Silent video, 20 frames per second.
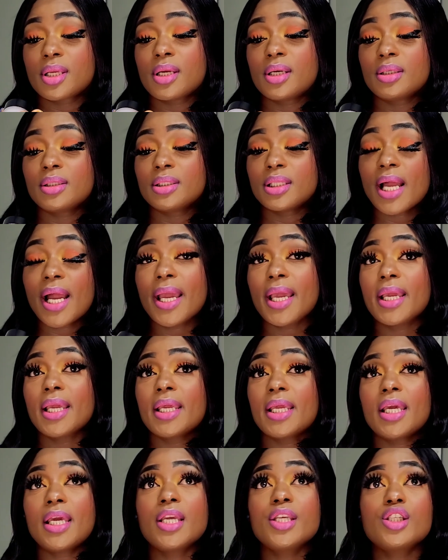Like
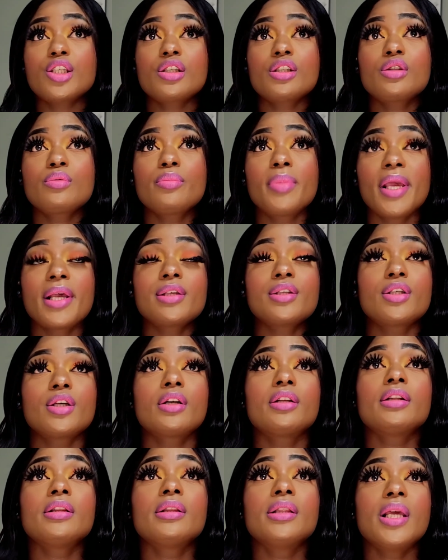it just makes your
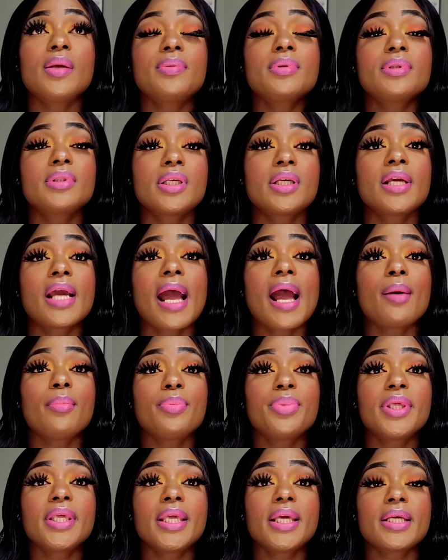lipstick
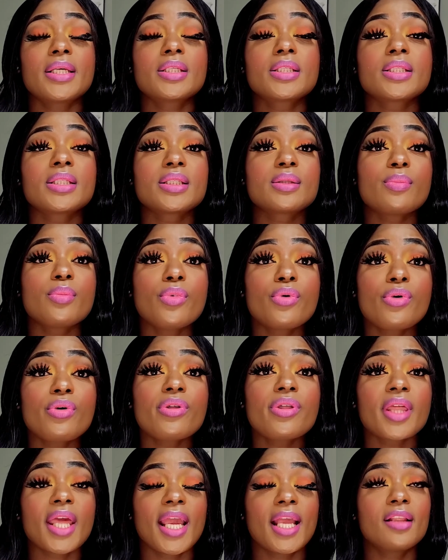appear
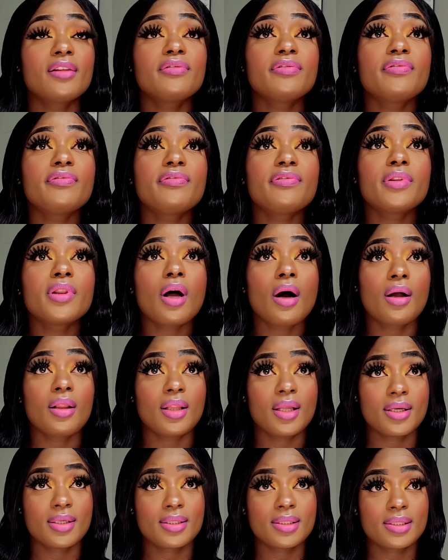smooth and
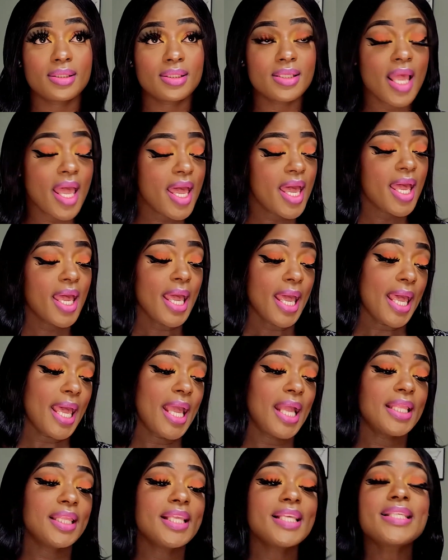flawless.
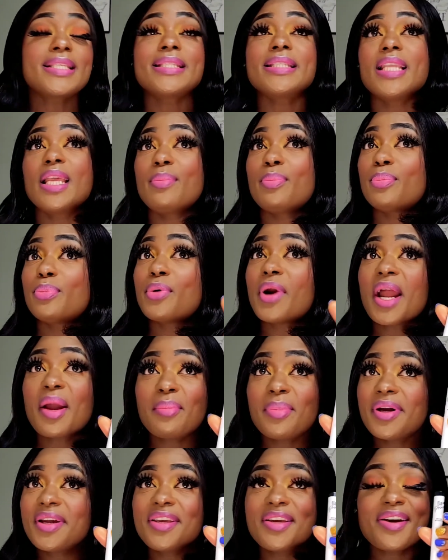And this lip
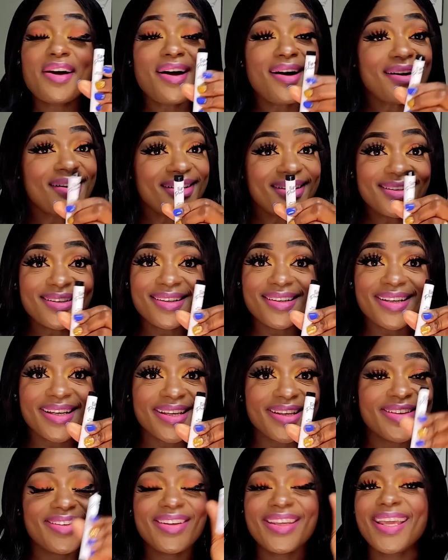primer, y'all,
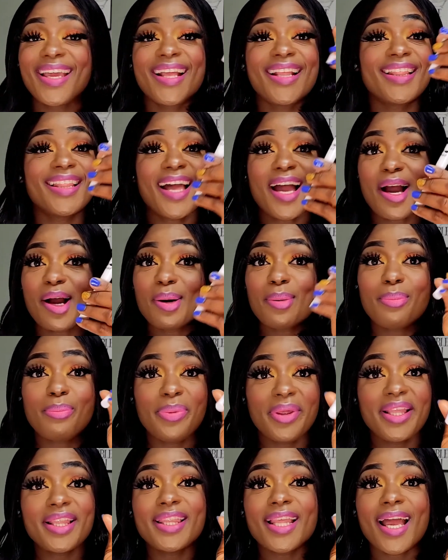you cannot
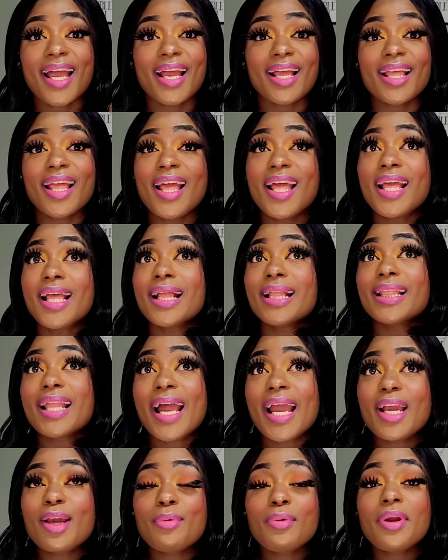beat that.
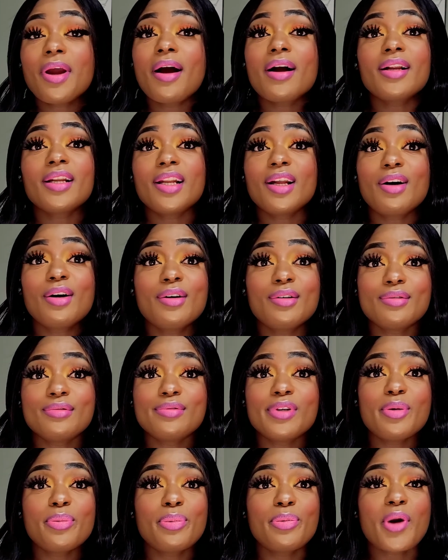Like we all know,
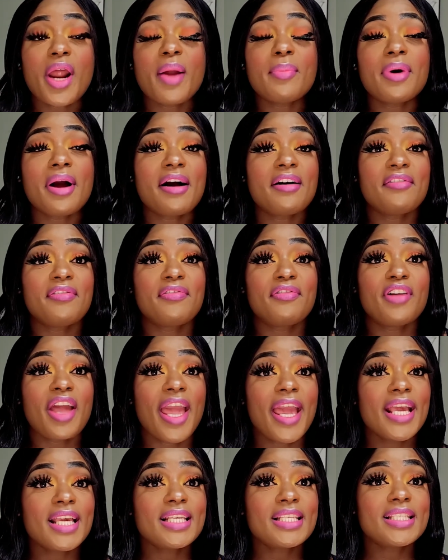we prime our
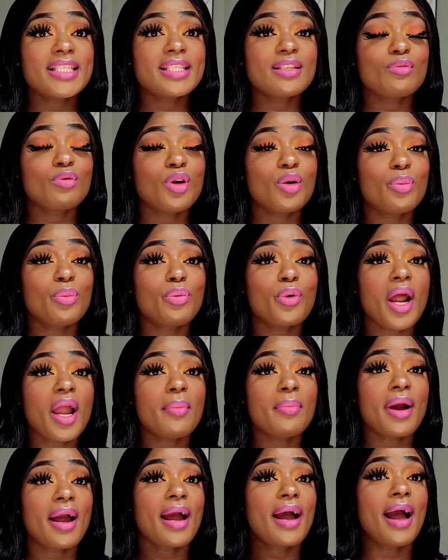face, we prime
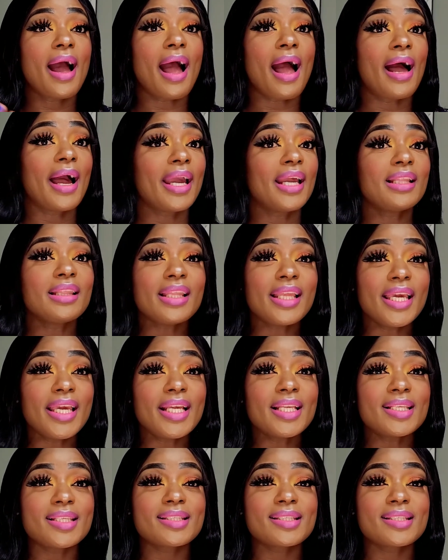our eyelids.